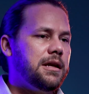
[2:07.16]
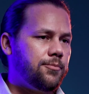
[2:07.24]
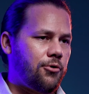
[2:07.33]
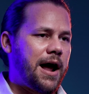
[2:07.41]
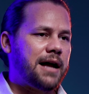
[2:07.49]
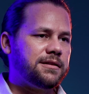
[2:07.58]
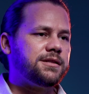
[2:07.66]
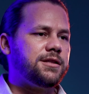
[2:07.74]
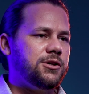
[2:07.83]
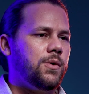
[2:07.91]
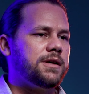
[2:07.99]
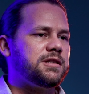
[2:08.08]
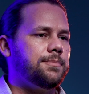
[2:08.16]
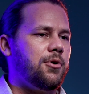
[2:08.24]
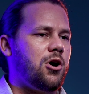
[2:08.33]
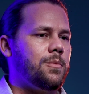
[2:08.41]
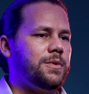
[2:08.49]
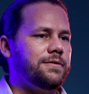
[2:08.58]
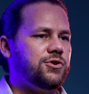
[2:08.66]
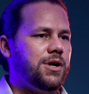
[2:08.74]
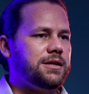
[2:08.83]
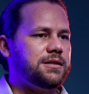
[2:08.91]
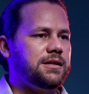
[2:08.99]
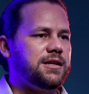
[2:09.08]
In practice, the U.S. Department of
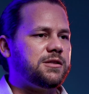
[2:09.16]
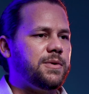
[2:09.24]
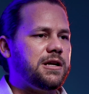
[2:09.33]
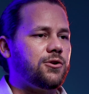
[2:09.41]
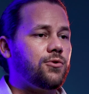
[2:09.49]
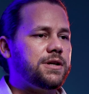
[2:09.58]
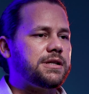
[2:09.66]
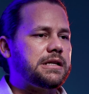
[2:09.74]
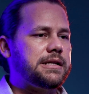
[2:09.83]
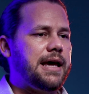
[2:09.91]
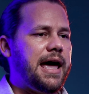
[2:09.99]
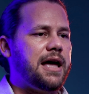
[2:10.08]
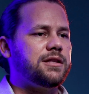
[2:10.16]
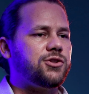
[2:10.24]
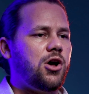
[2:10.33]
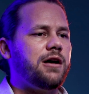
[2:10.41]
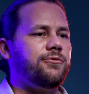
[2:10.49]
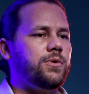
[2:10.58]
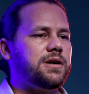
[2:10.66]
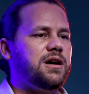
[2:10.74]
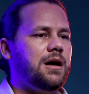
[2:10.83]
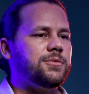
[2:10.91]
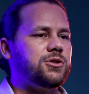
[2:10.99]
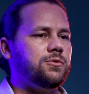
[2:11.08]
Justice has been increasingly hands-off when
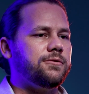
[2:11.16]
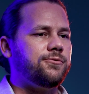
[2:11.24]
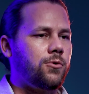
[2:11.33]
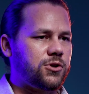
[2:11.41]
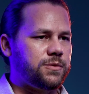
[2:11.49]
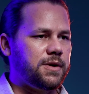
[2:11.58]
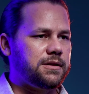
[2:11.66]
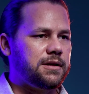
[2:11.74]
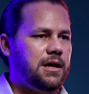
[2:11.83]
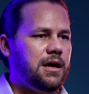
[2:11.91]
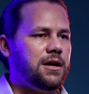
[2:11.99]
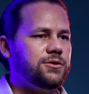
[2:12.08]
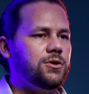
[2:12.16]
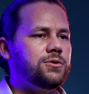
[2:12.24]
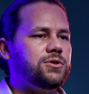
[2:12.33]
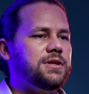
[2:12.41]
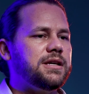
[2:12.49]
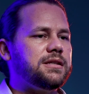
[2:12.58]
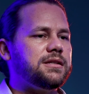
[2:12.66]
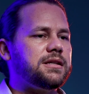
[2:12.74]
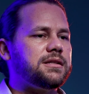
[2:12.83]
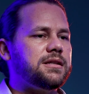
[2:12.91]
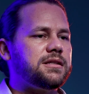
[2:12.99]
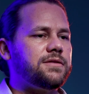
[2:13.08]
it comes to enforcement, due to the
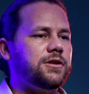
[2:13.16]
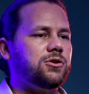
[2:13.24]
existence of